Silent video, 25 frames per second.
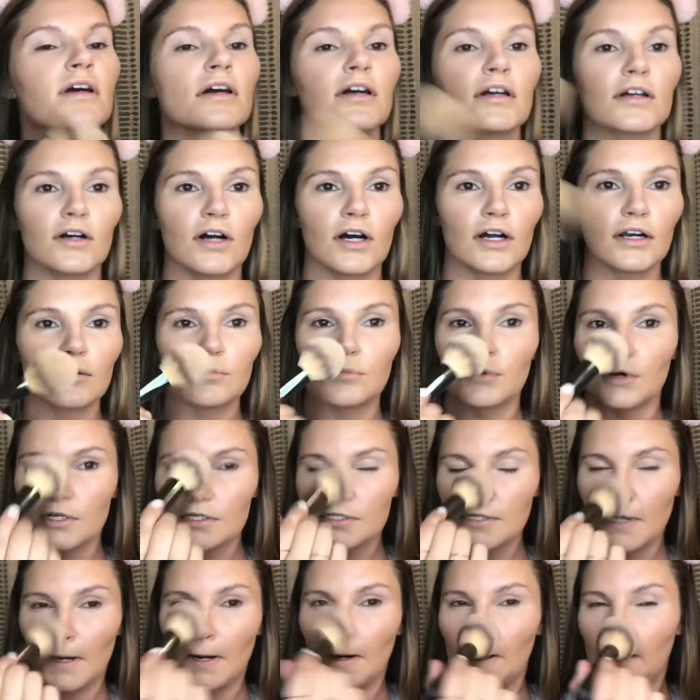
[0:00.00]
I got a
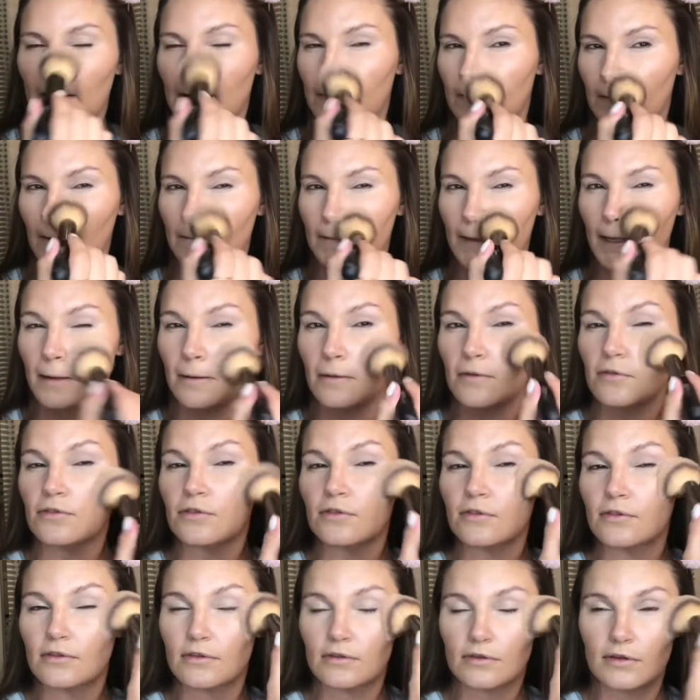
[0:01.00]
brush hair in my
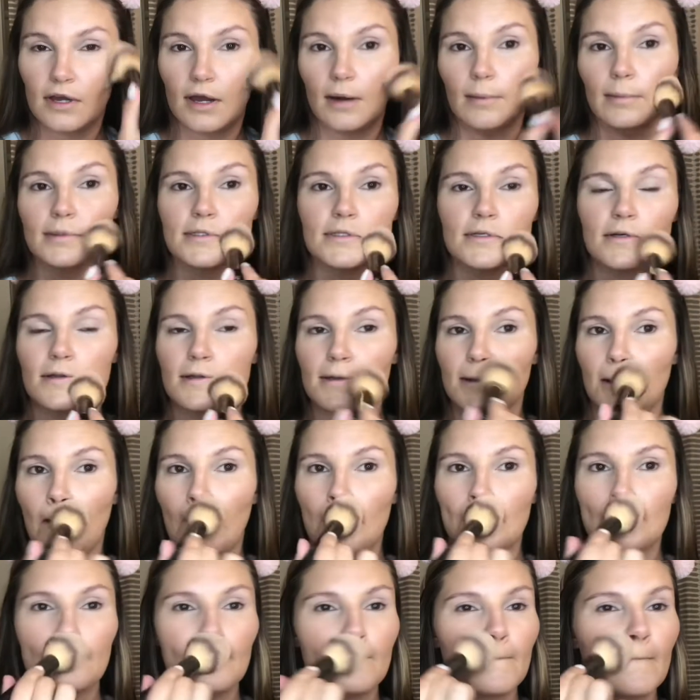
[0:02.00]
mouth. It happens all the
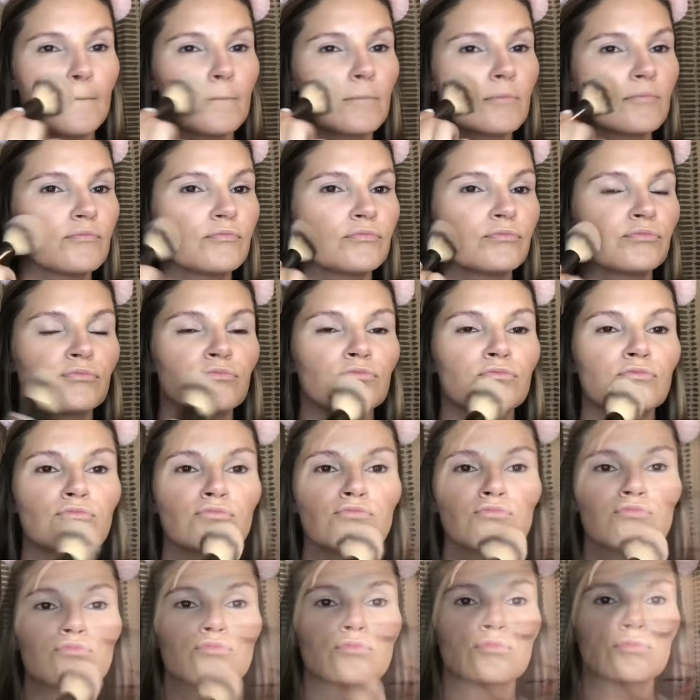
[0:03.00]
time.
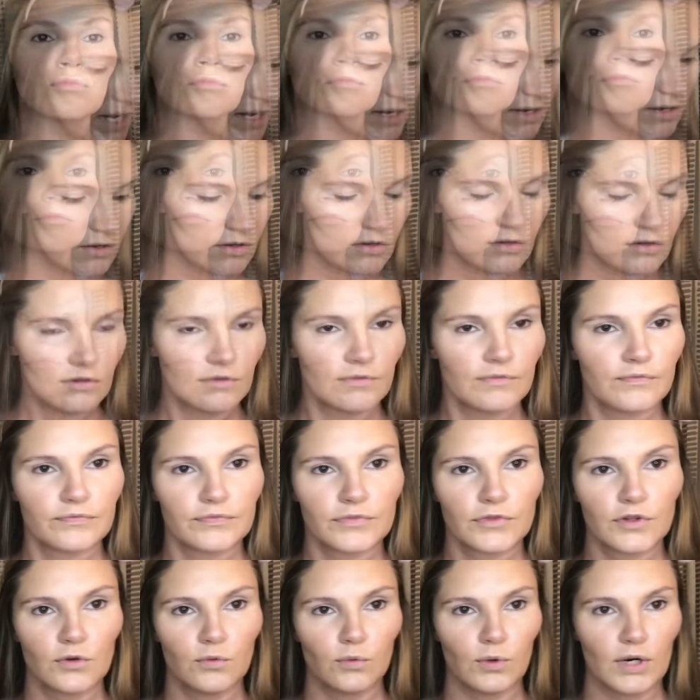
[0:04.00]
Okay, so now
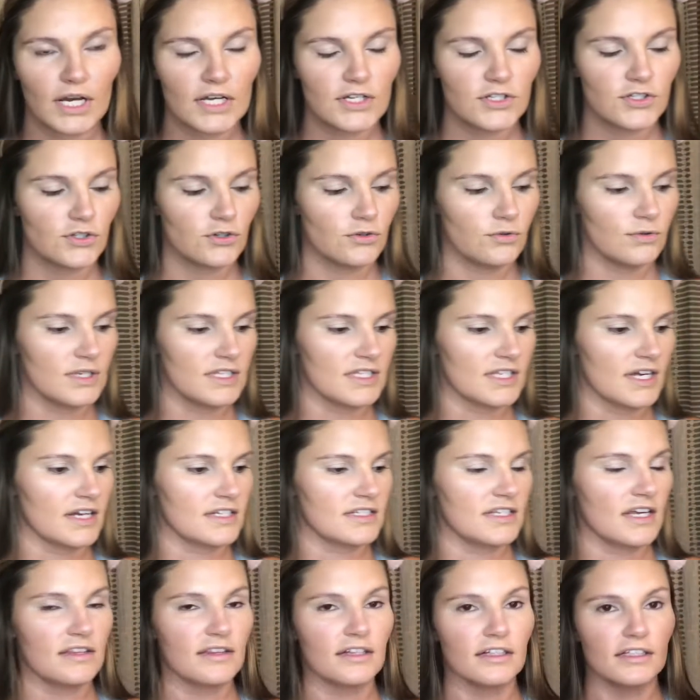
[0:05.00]
what I do is I
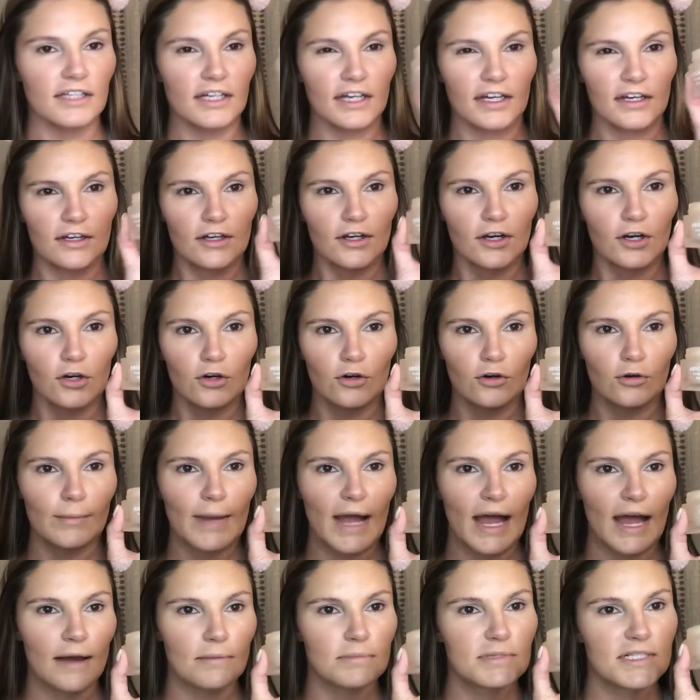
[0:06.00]
take the
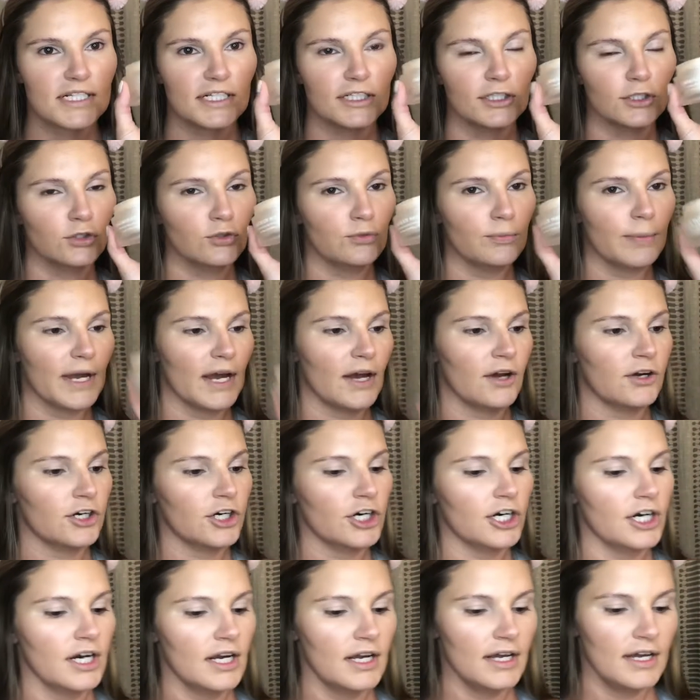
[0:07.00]
Lancome Absolute
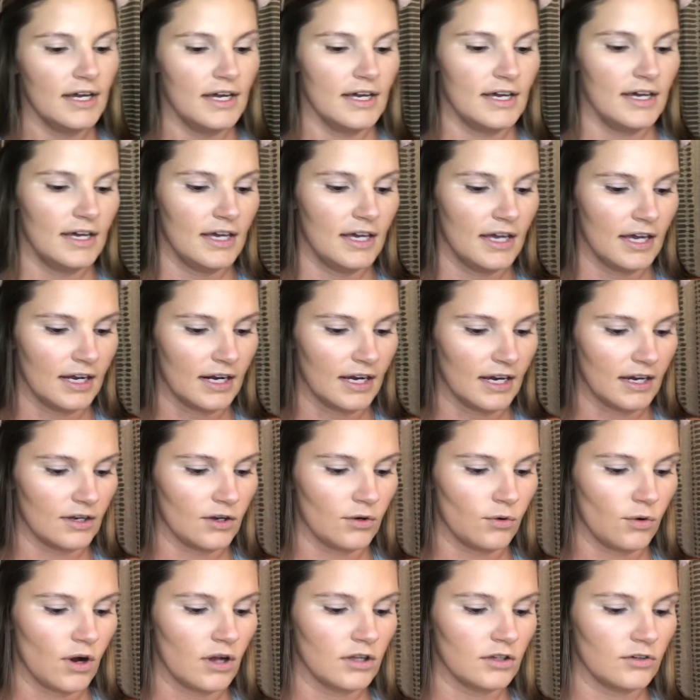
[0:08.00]
powder and I
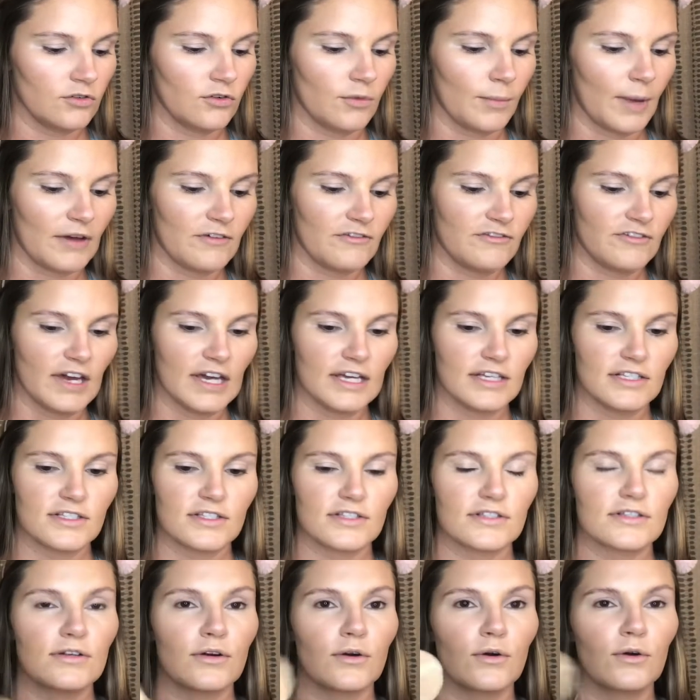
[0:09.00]
go all over my
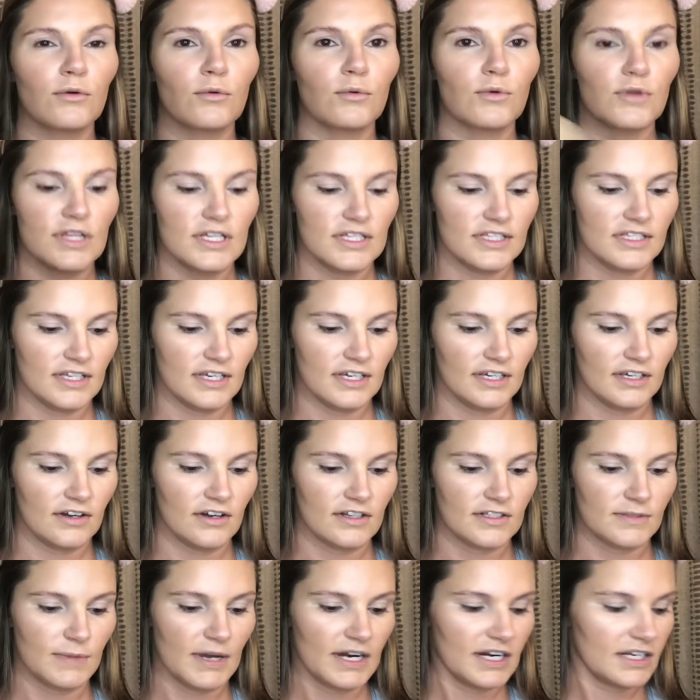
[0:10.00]
face with this IT
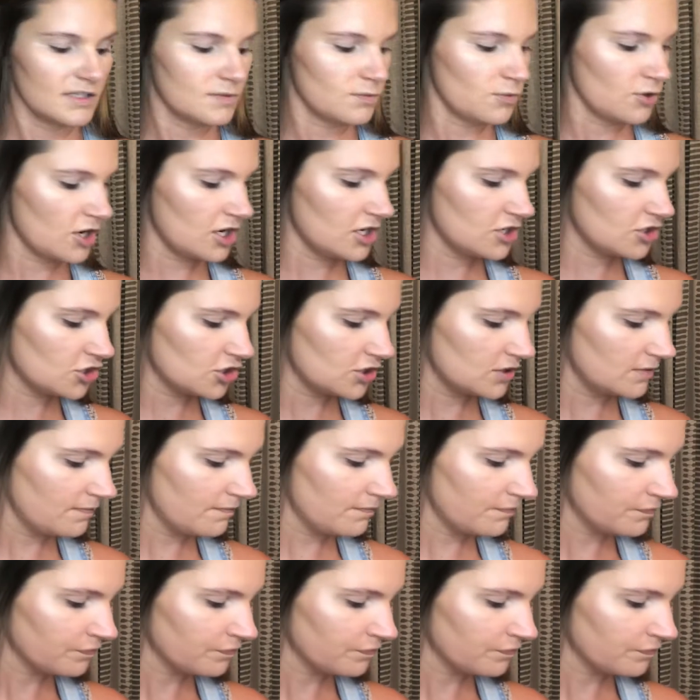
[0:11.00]
Cosmetics brush.